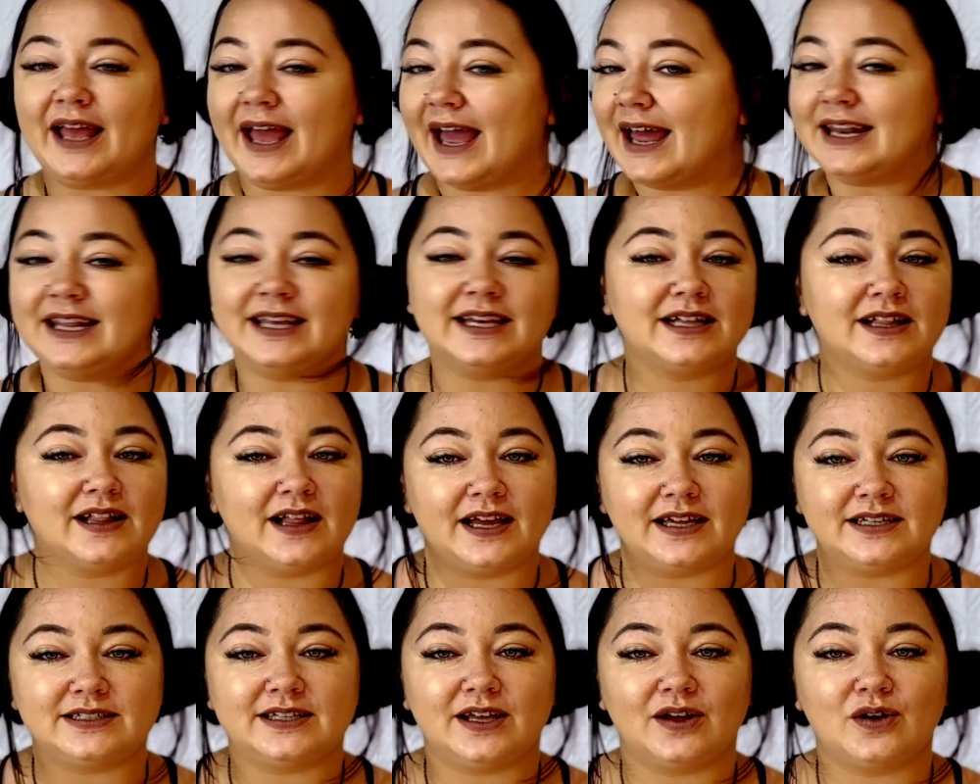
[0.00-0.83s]
any
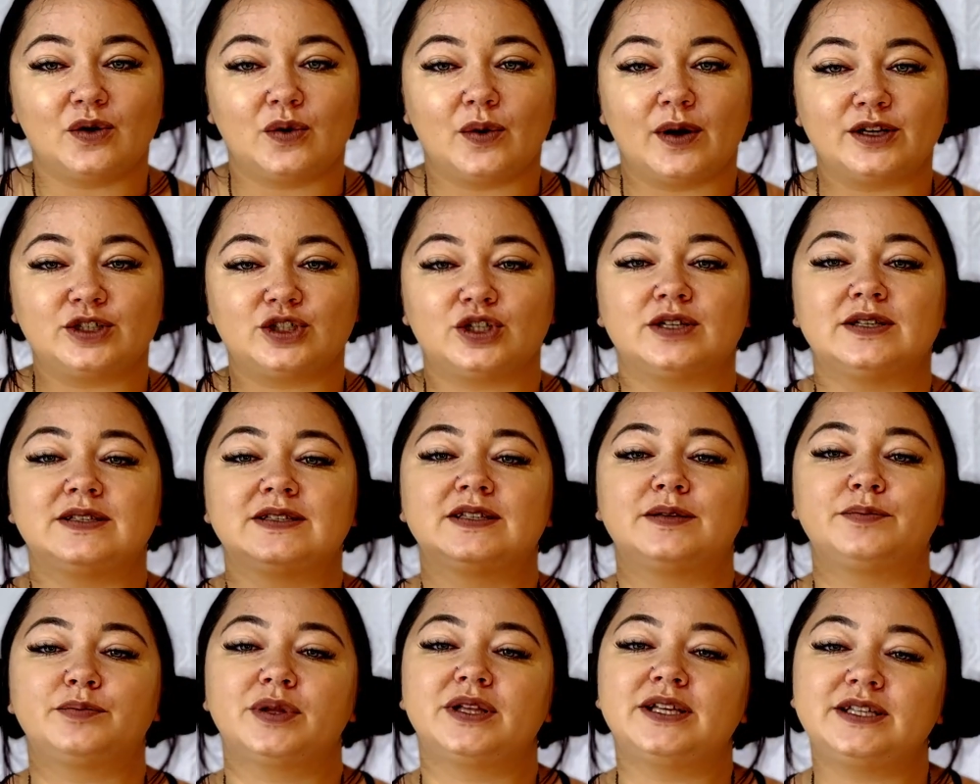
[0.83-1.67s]
clientele
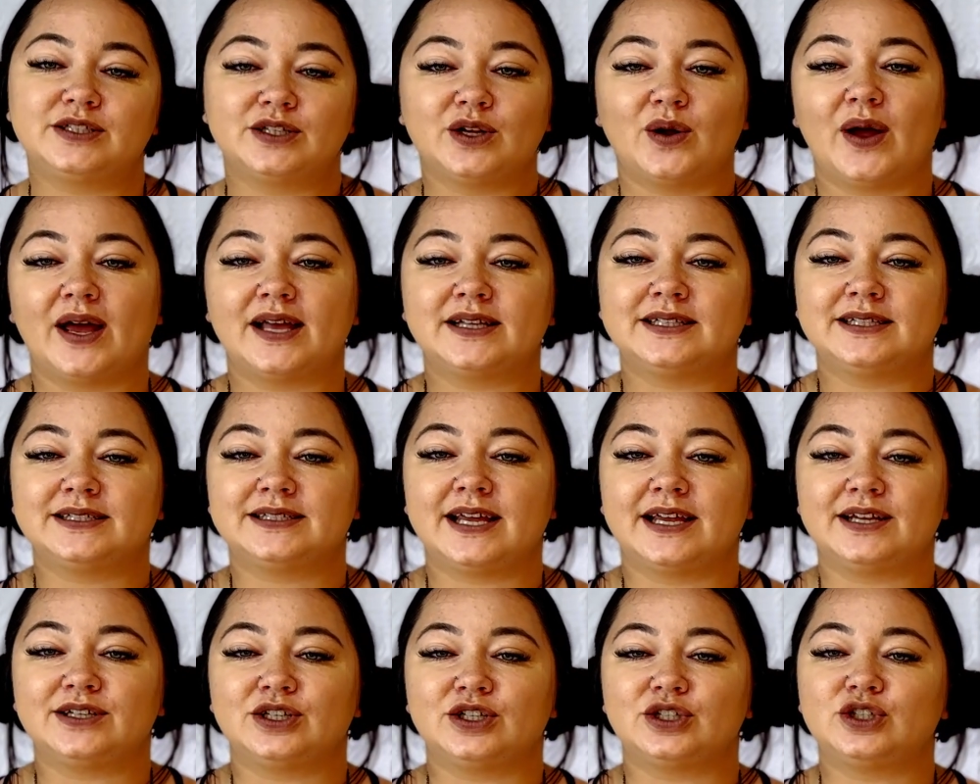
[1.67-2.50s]
questions, please don't
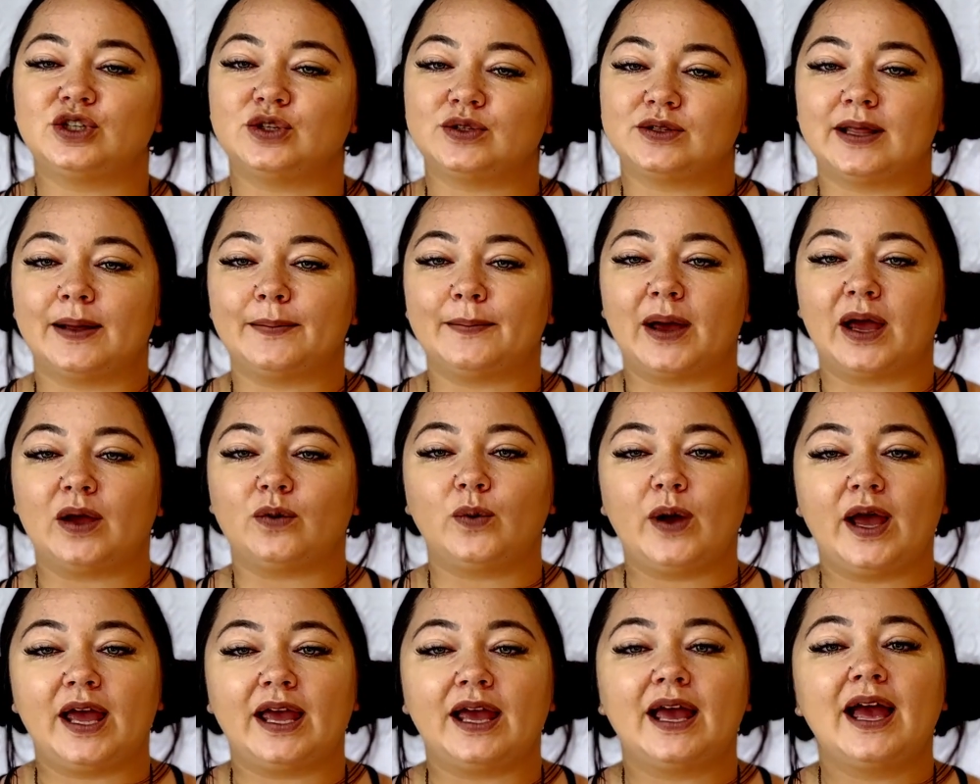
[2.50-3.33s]
hesitate to shoot them my
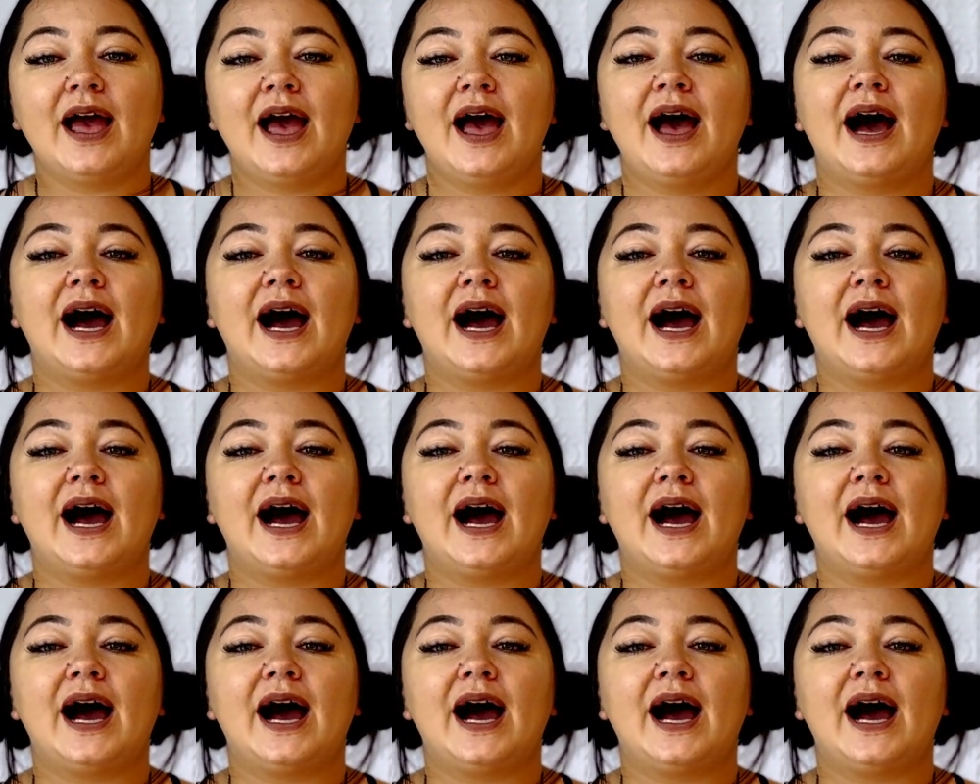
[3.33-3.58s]
way.